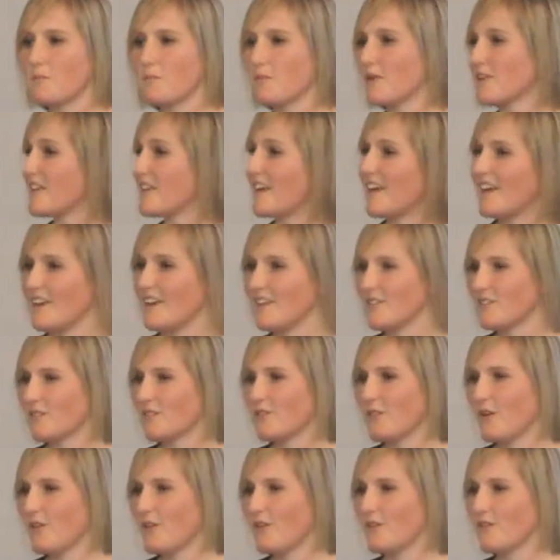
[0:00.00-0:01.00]
but there is
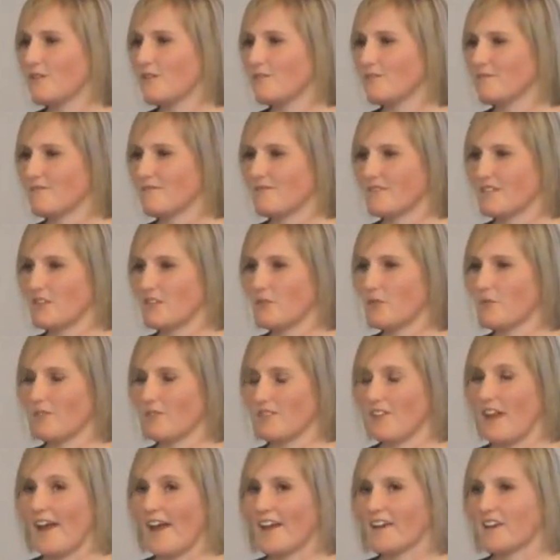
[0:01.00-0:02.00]
no
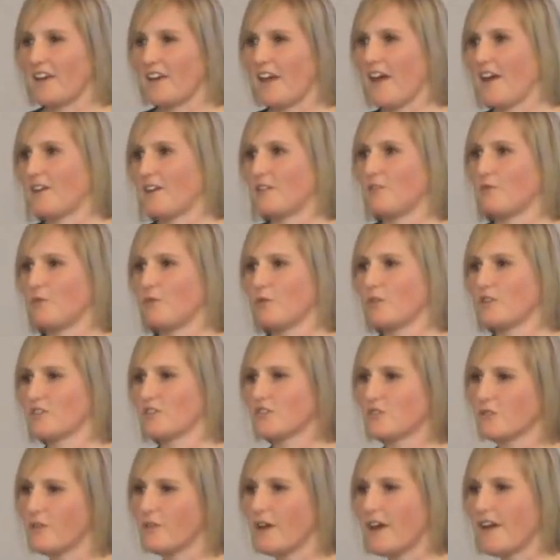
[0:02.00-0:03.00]
like act for
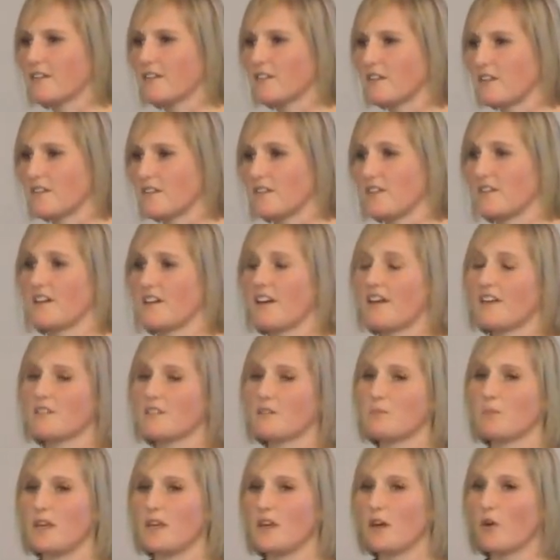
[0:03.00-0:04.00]
digital assets, and it
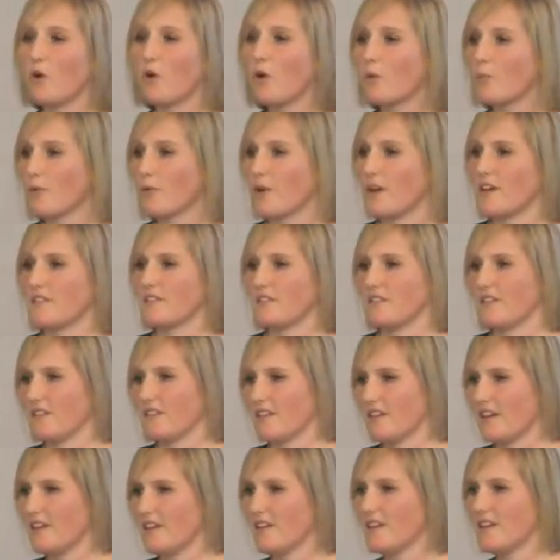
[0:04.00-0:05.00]
hasn't been incorporated
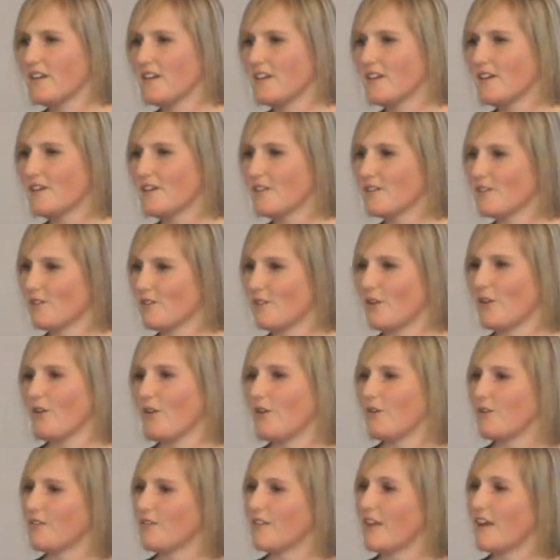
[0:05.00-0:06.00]
in there.
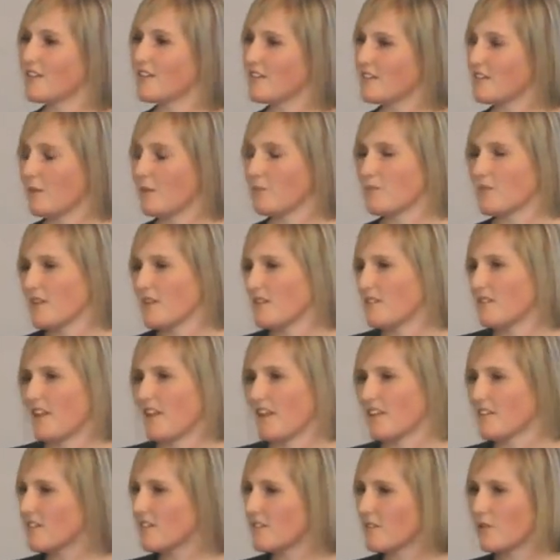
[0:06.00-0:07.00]
So that's something
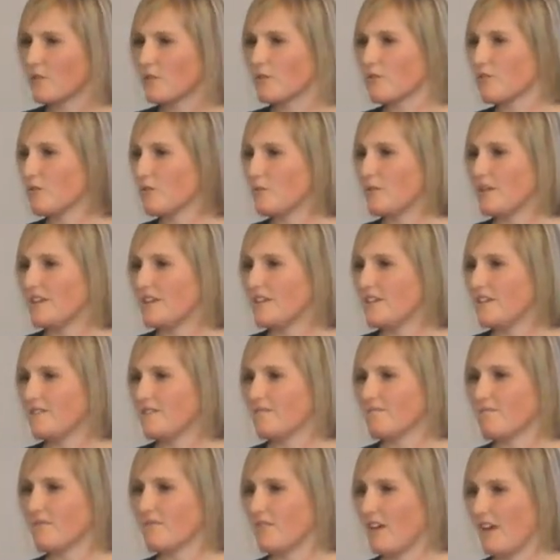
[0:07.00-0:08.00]
that's still to be,
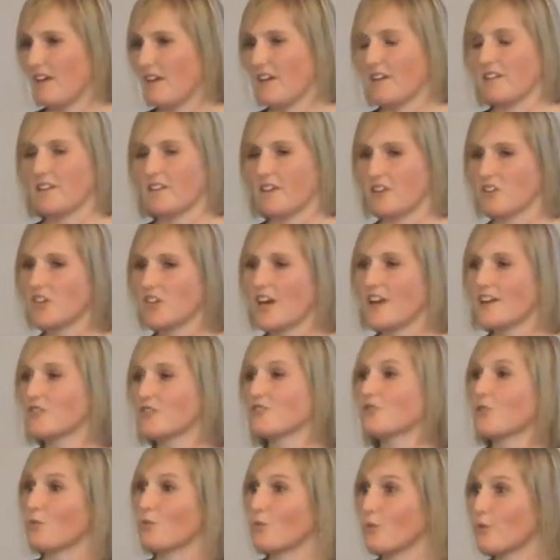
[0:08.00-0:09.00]
I'd say,
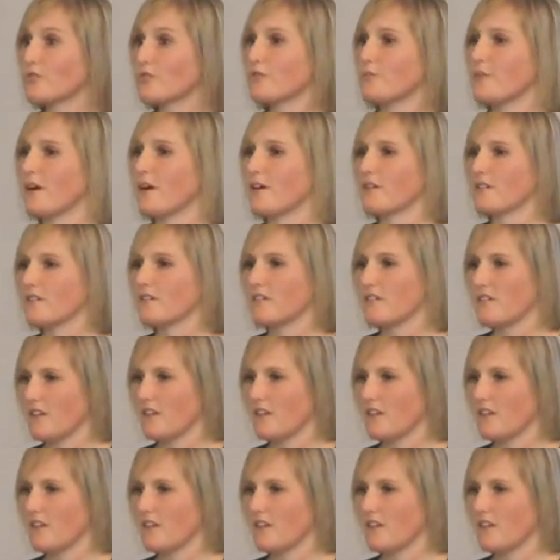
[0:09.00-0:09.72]
challenged or thought about.